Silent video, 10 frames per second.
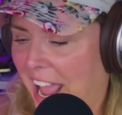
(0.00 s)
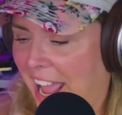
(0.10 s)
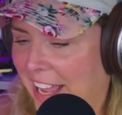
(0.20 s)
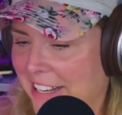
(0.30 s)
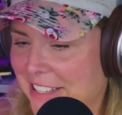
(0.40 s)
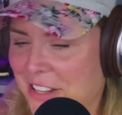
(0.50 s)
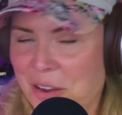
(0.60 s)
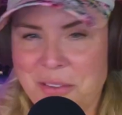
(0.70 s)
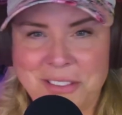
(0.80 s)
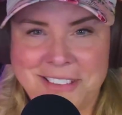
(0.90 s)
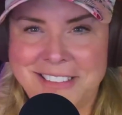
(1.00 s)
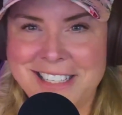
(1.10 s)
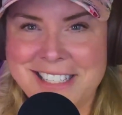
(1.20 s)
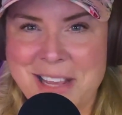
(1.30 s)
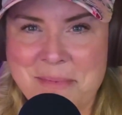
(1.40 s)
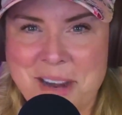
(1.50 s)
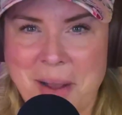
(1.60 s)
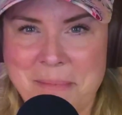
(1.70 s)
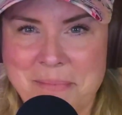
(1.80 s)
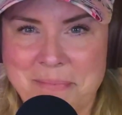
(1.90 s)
And so let's keep it up.